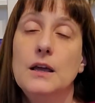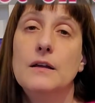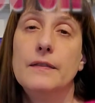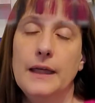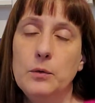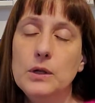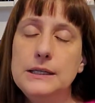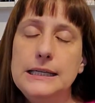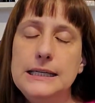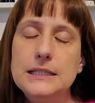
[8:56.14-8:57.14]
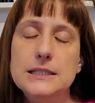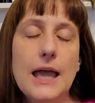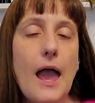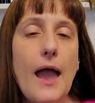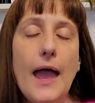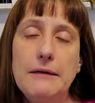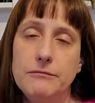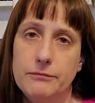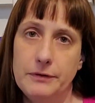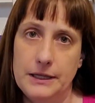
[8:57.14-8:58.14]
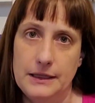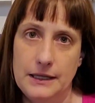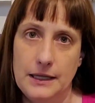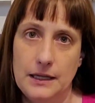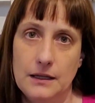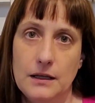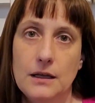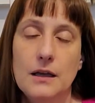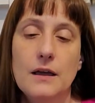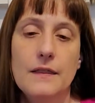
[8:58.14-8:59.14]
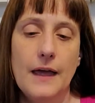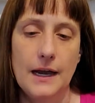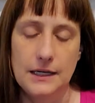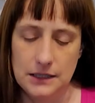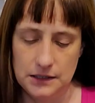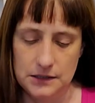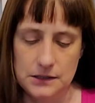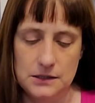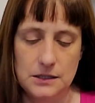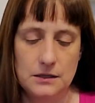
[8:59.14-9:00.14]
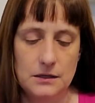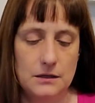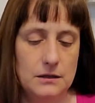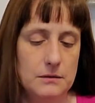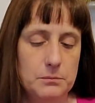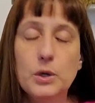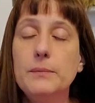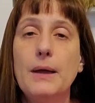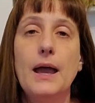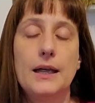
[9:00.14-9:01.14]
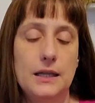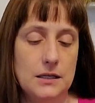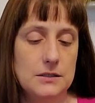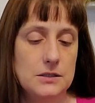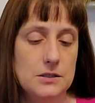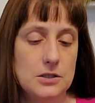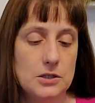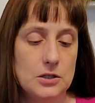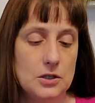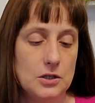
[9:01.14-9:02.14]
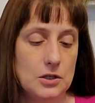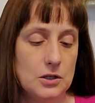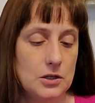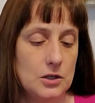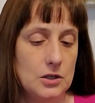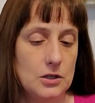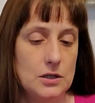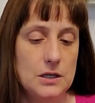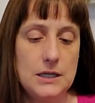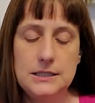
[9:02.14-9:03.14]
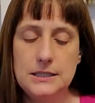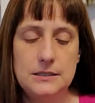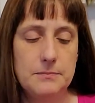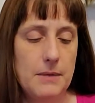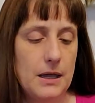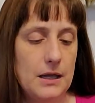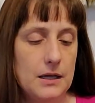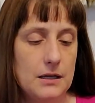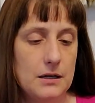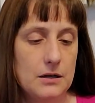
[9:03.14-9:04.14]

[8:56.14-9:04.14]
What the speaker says: They will eat everything that is prepackaged, easy to make,